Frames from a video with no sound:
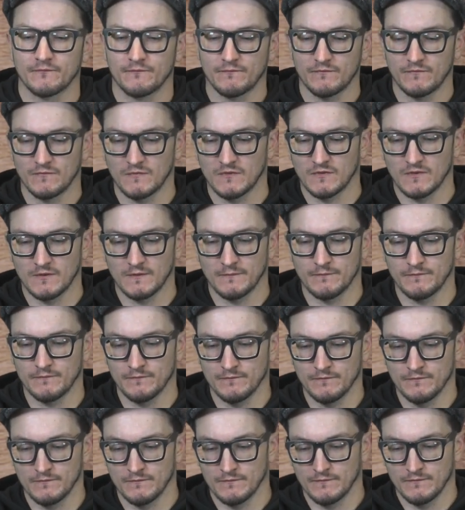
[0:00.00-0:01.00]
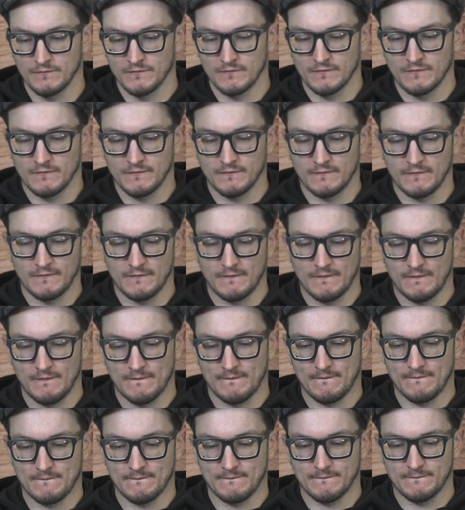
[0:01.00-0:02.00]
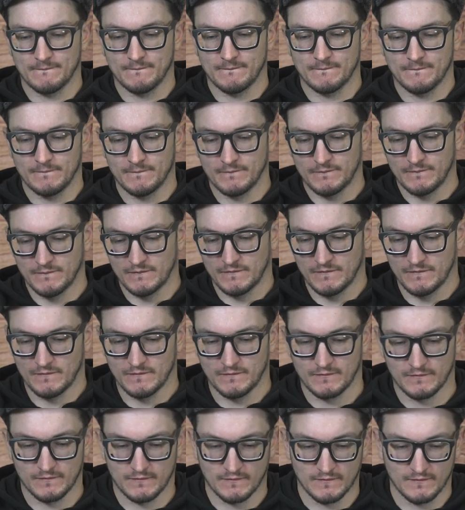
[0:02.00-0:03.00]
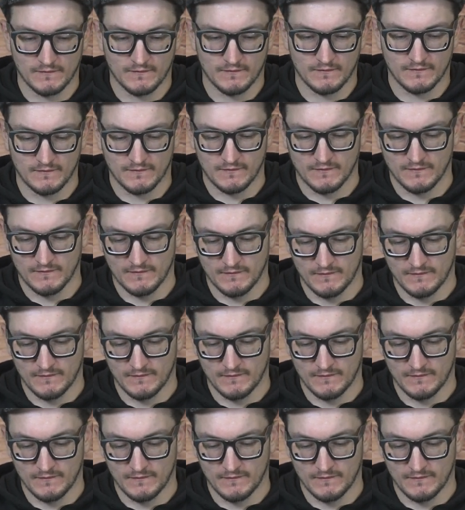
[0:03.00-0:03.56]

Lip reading: Nobody speaks.